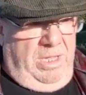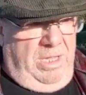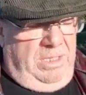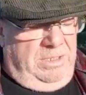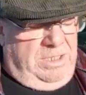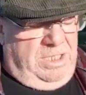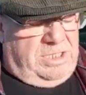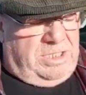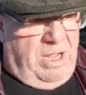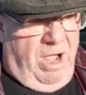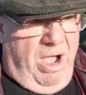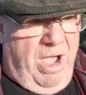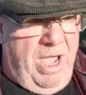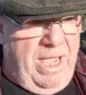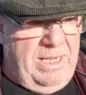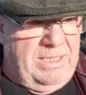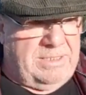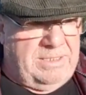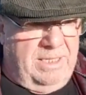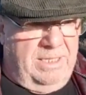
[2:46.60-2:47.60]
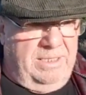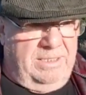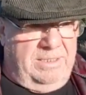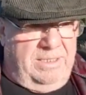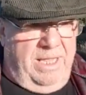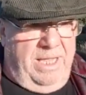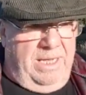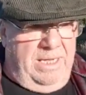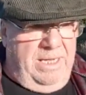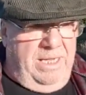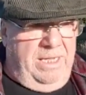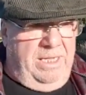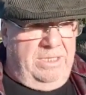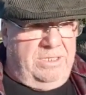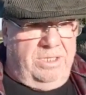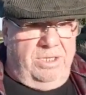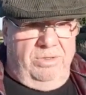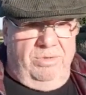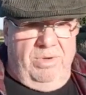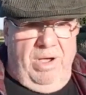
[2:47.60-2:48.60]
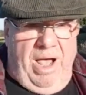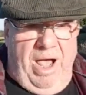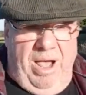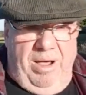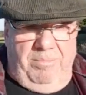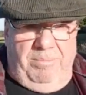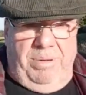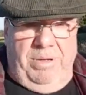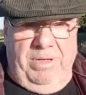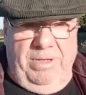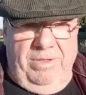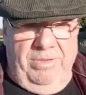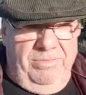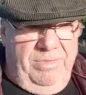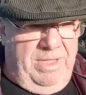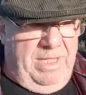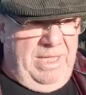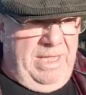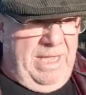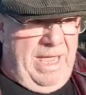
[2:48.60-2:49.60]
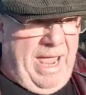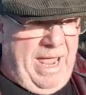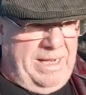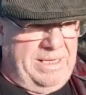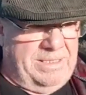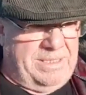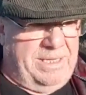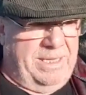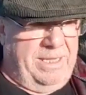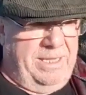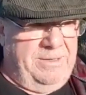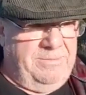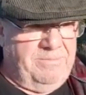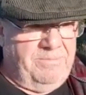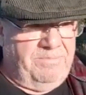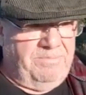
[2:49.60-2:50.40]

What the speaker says: decides that they need to up the ante